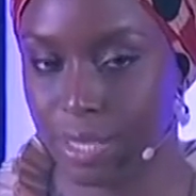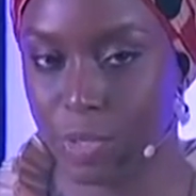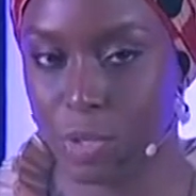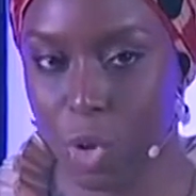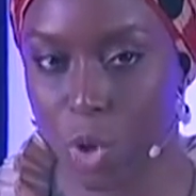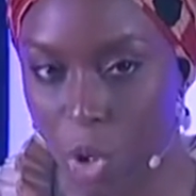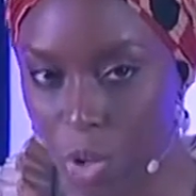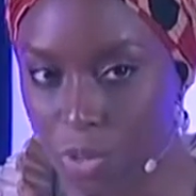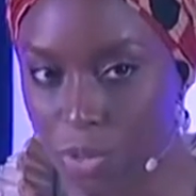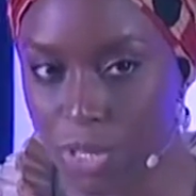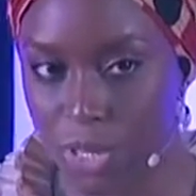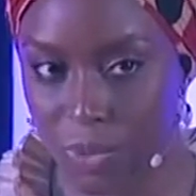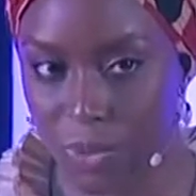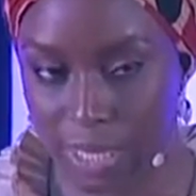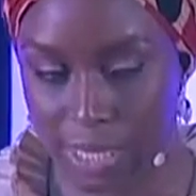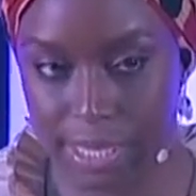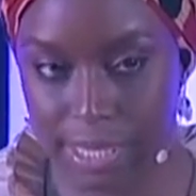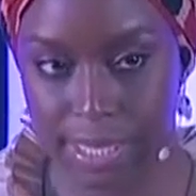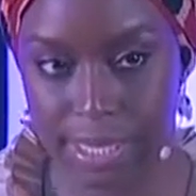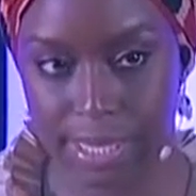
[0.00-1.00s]
could also
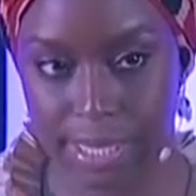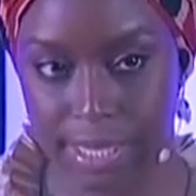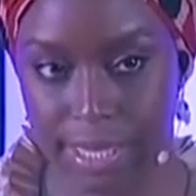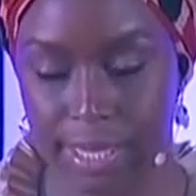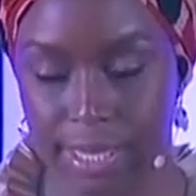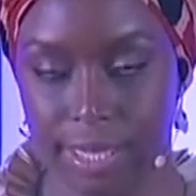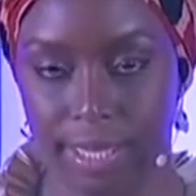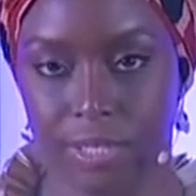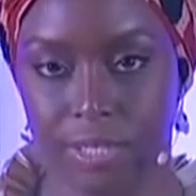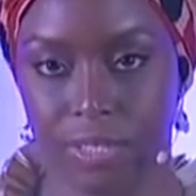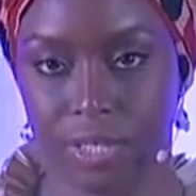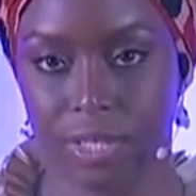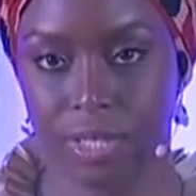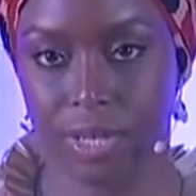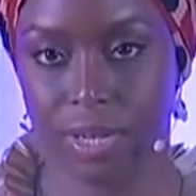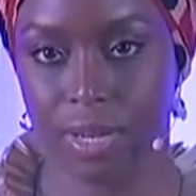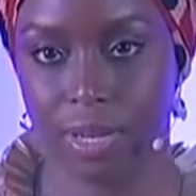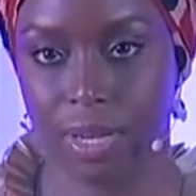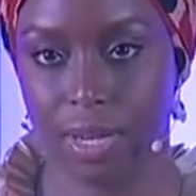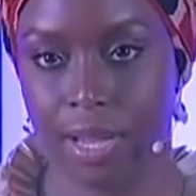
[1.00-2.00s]
exist in literature.